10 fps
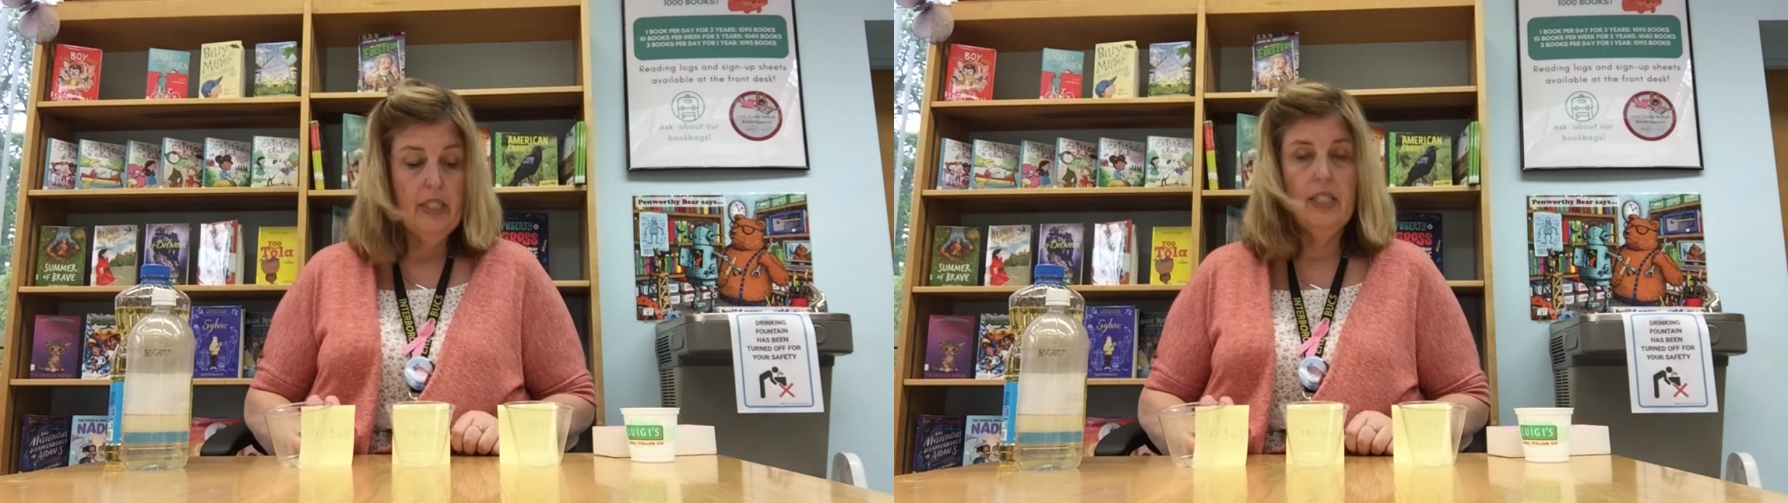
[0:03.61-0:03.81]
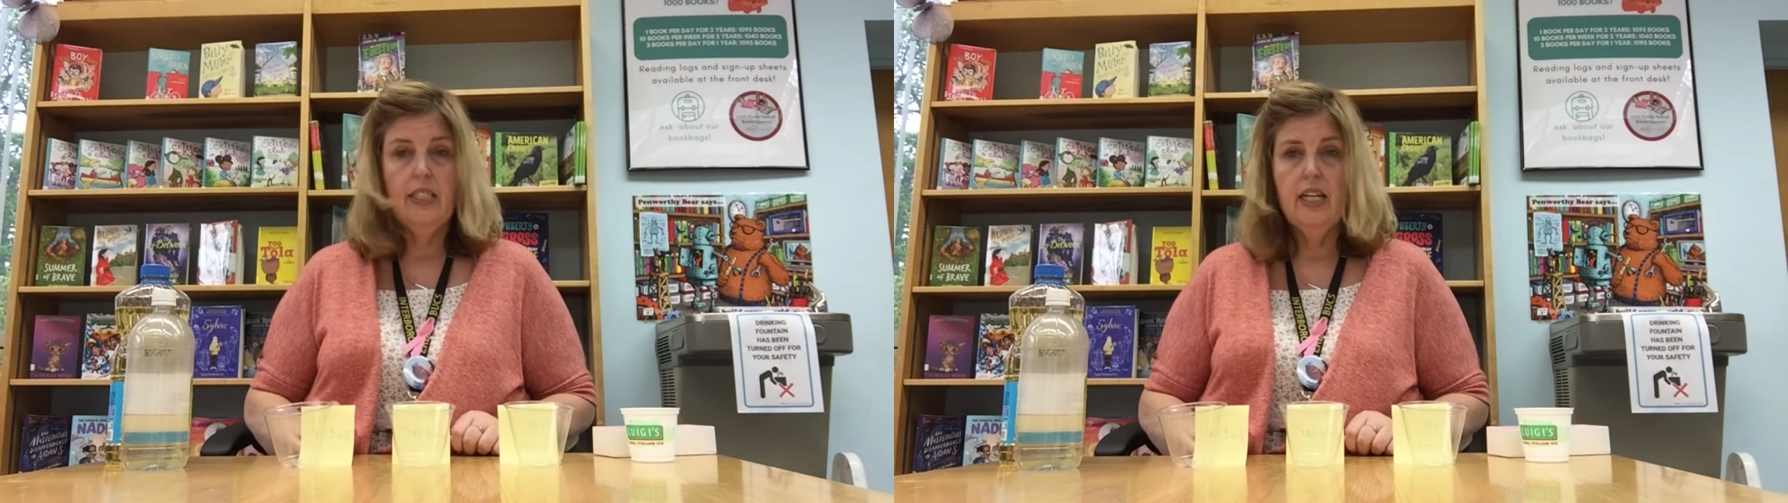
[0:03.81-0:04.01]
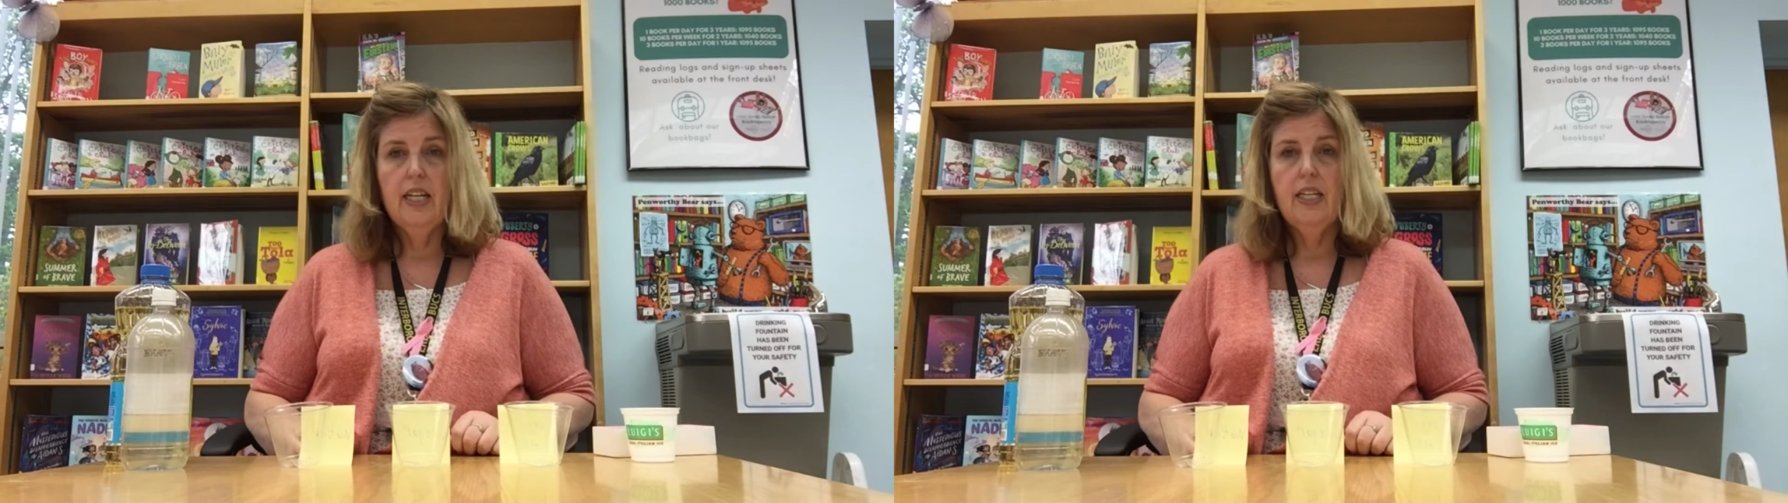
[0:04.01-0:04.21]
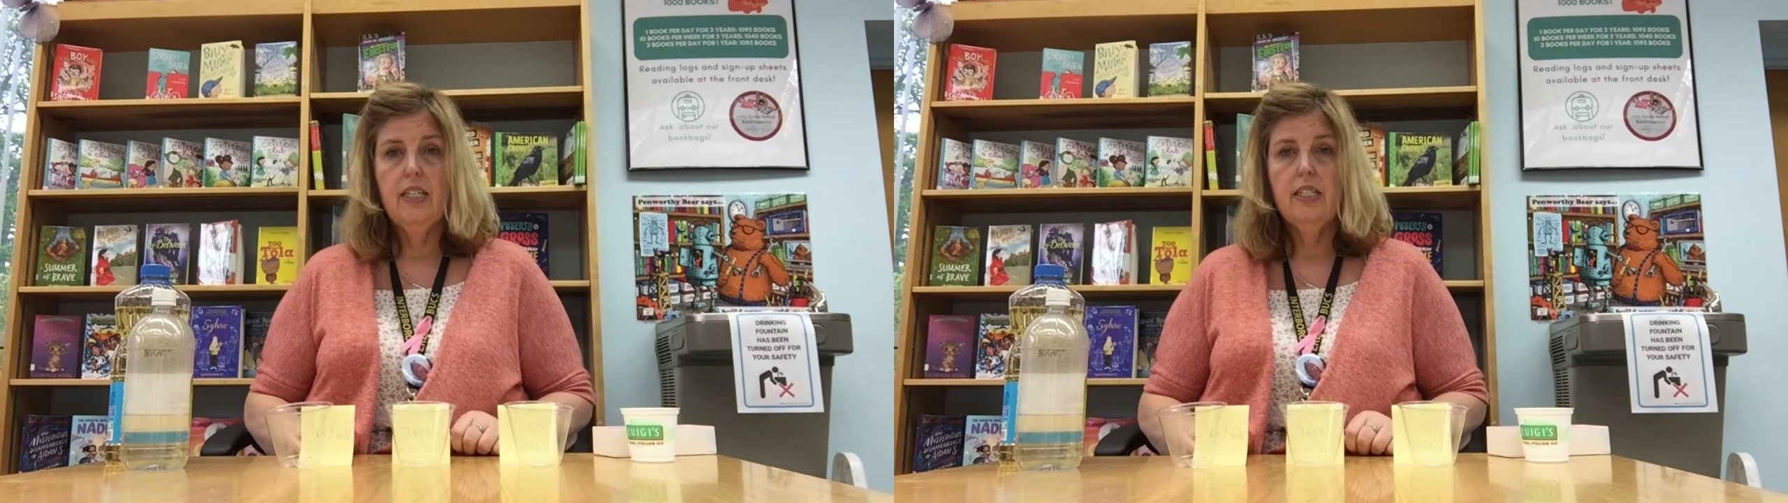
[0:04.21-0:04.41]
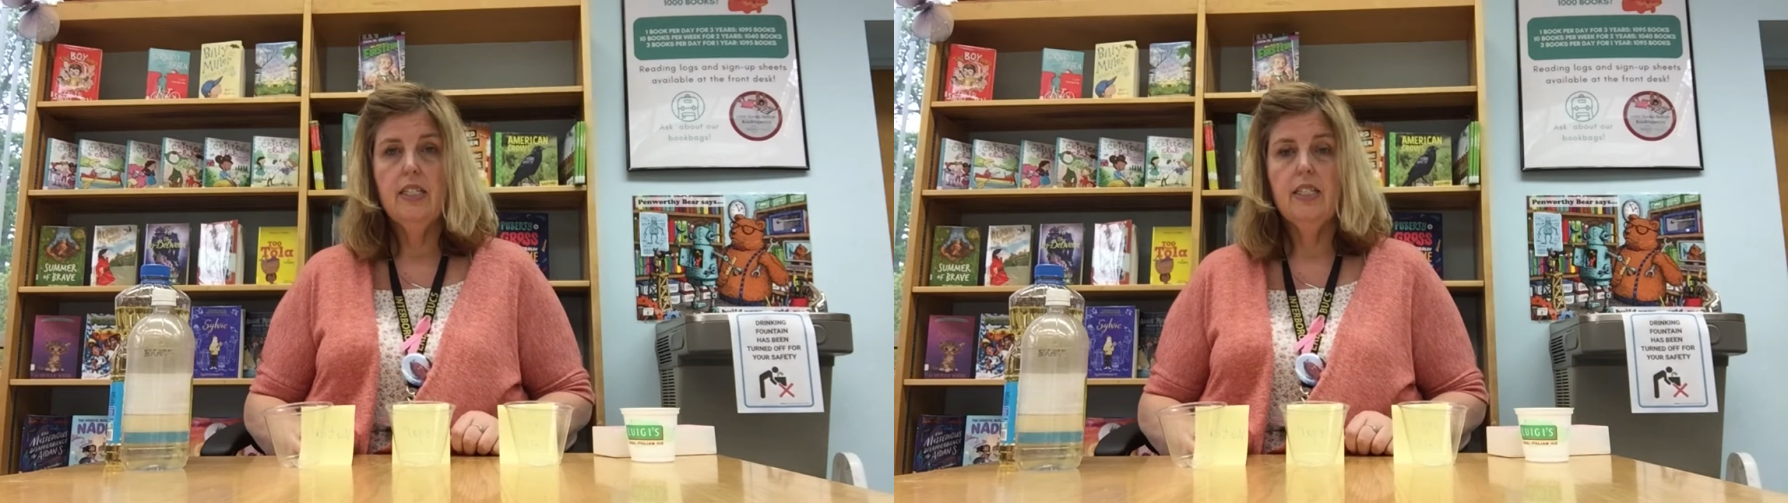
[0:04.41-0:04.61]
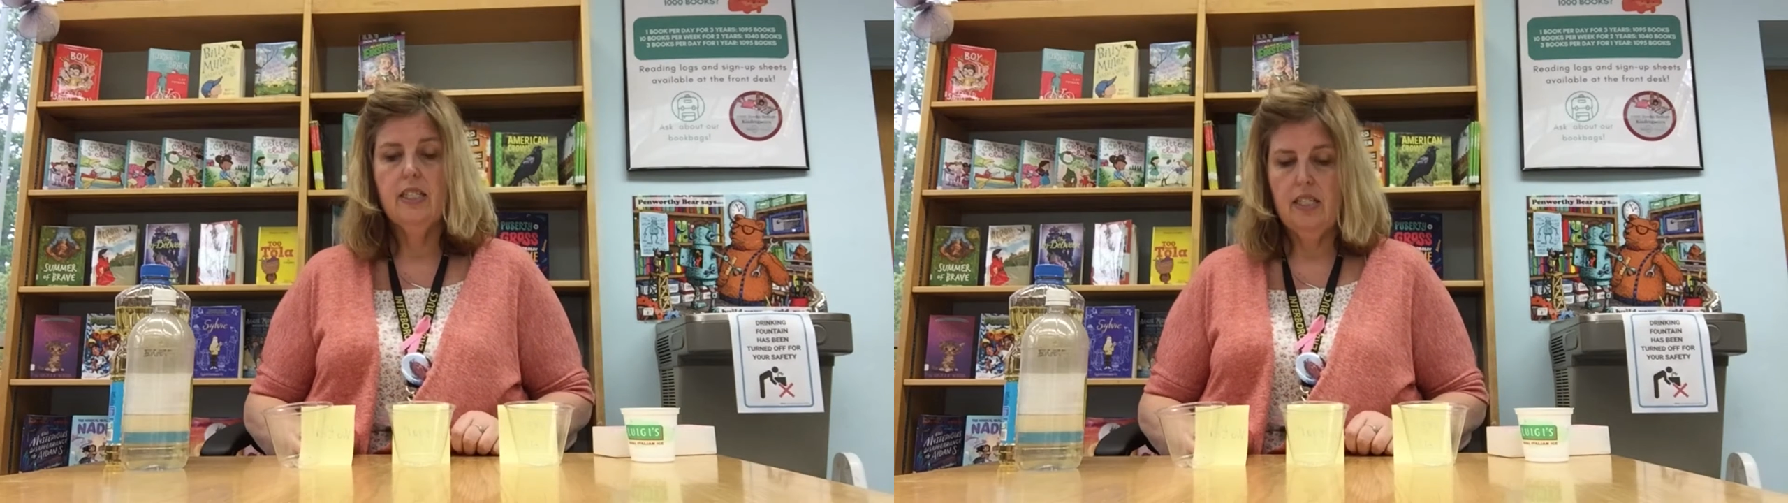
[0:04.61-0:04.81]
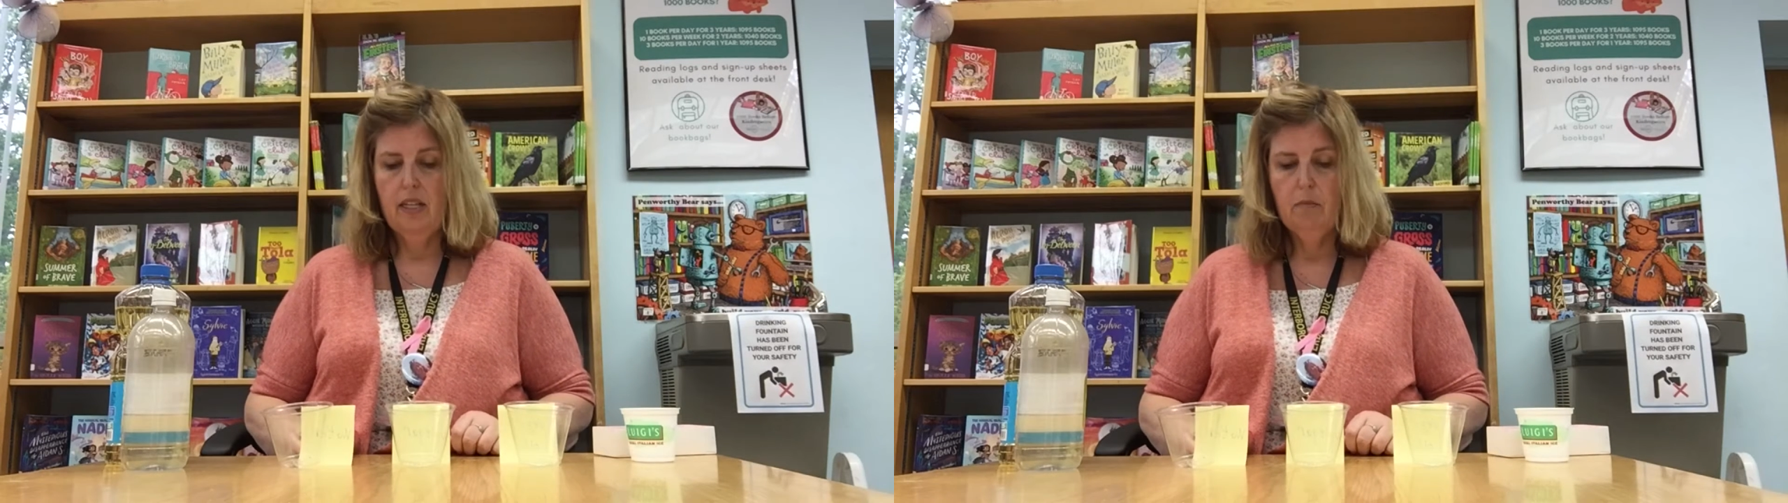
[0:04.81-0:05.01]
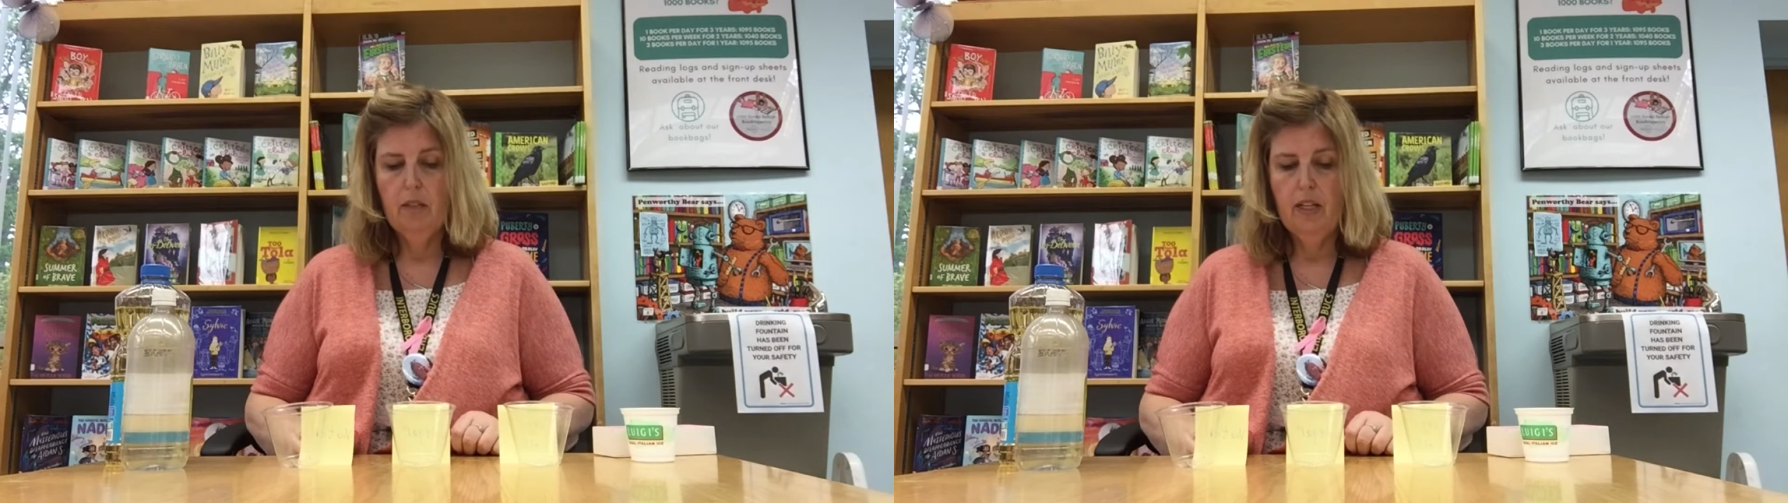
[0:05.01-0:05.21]
Today's
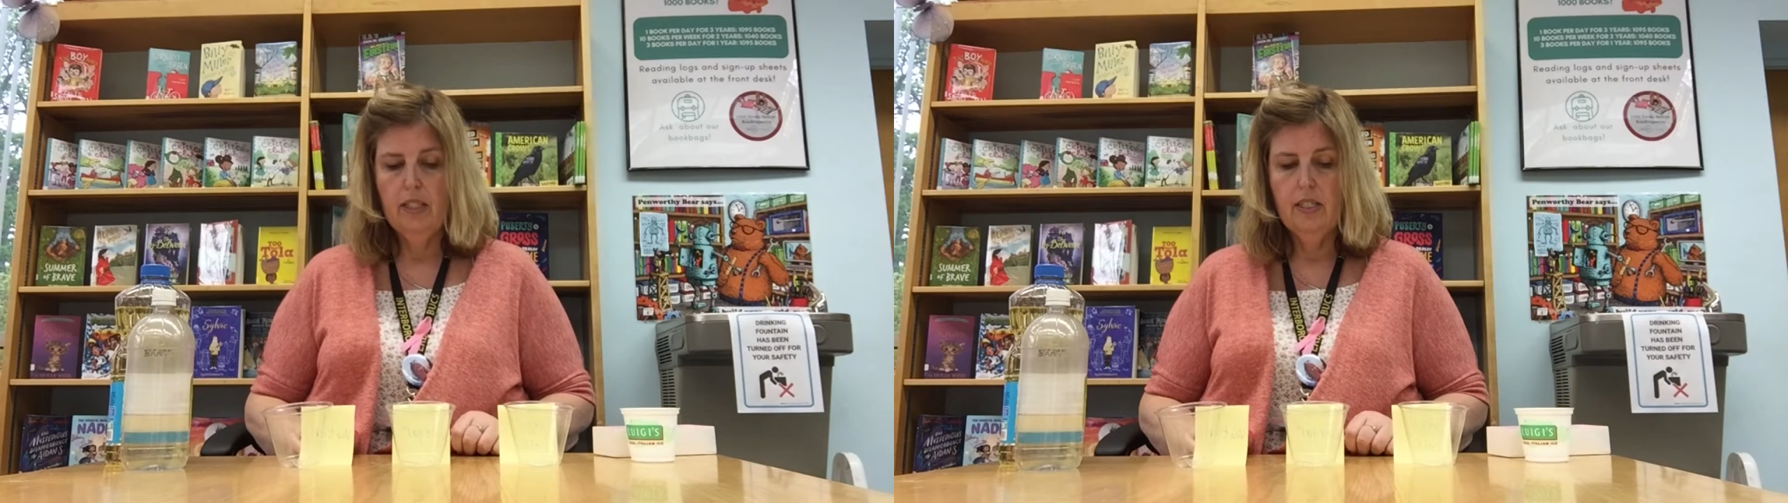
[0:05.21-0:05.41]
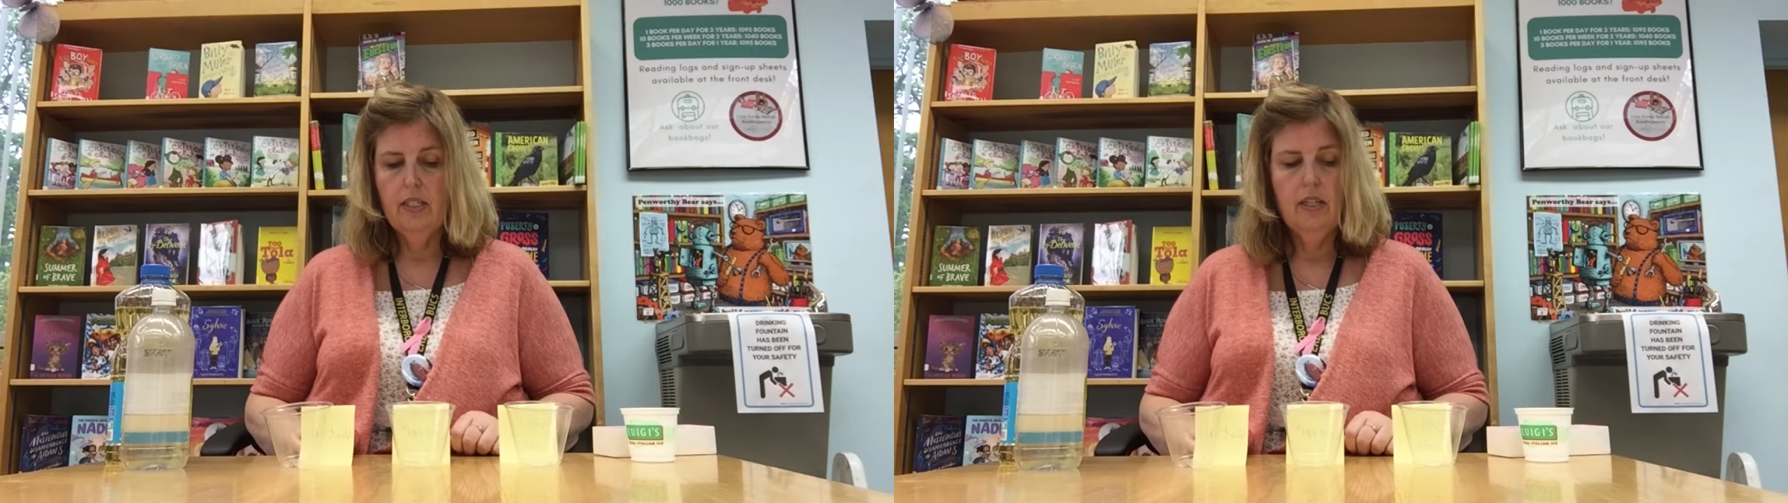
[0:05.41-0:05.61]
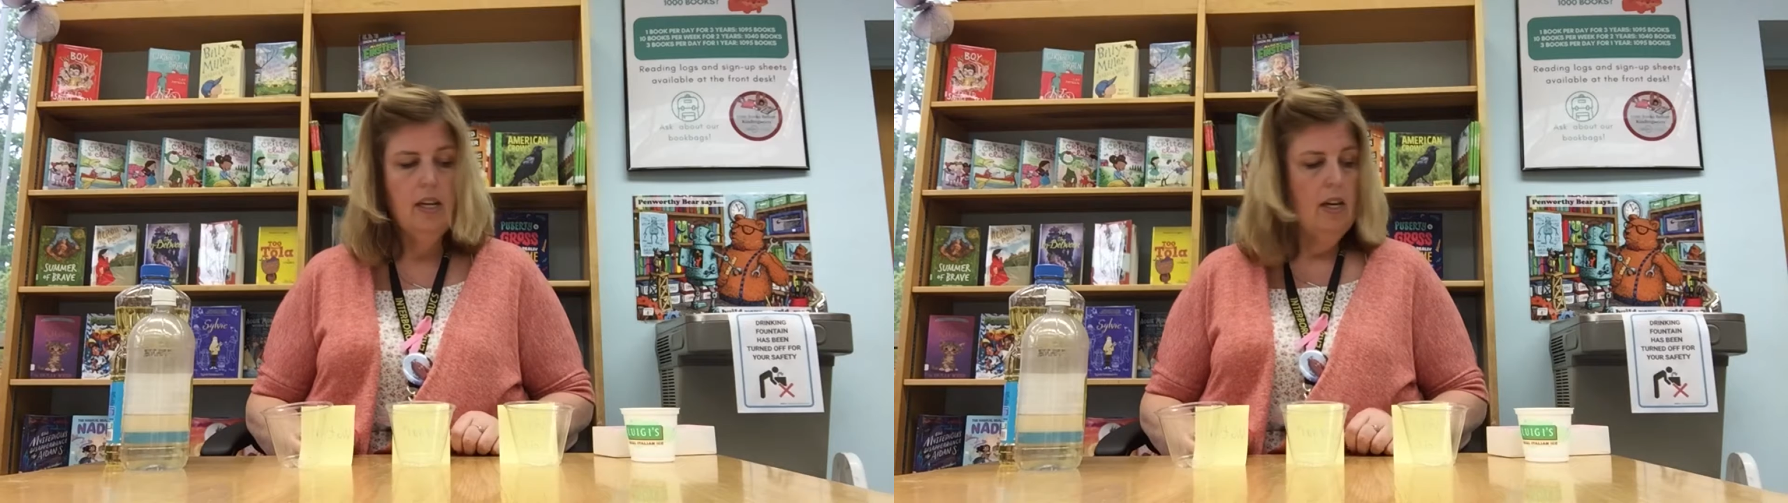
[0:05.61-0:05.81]
STEM lesson,